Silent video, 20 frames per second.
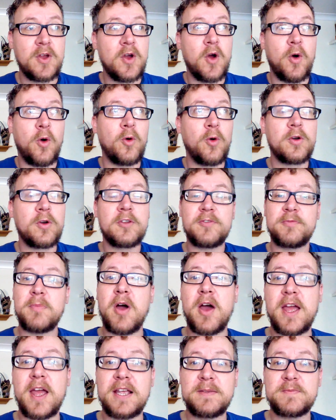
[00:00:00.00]
All of
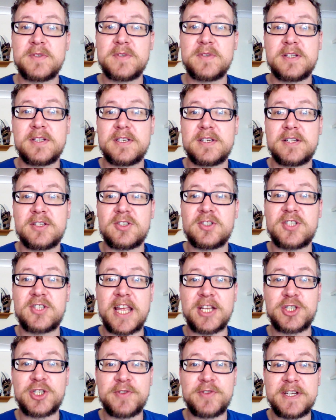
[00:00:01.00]
my
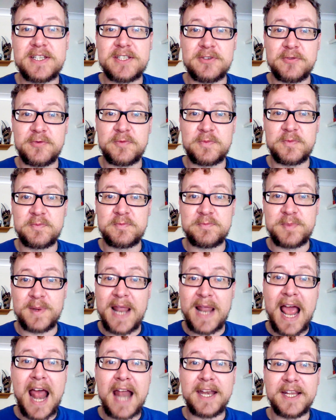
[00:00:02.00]
centuries of
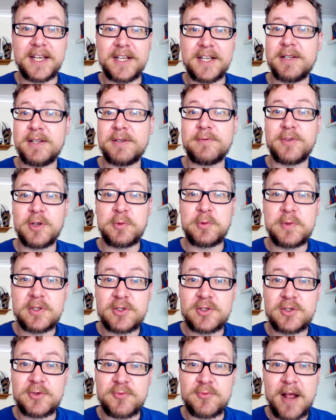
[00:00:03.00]
planning and
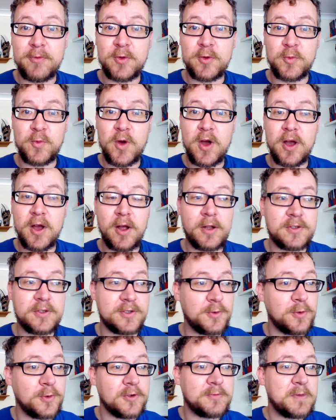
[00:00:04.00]
influence around the world and
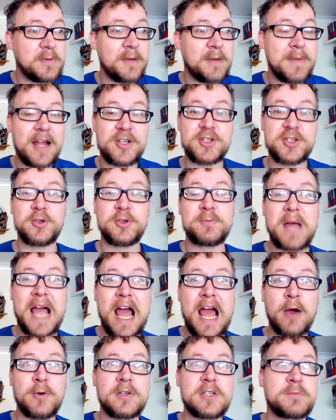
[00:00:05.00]
all of my magical
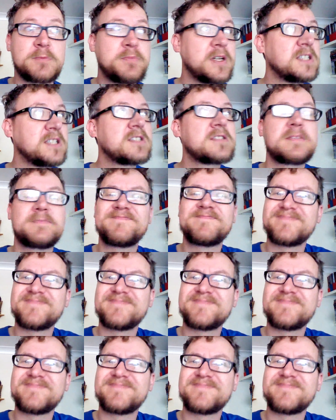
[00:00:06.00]
powers, but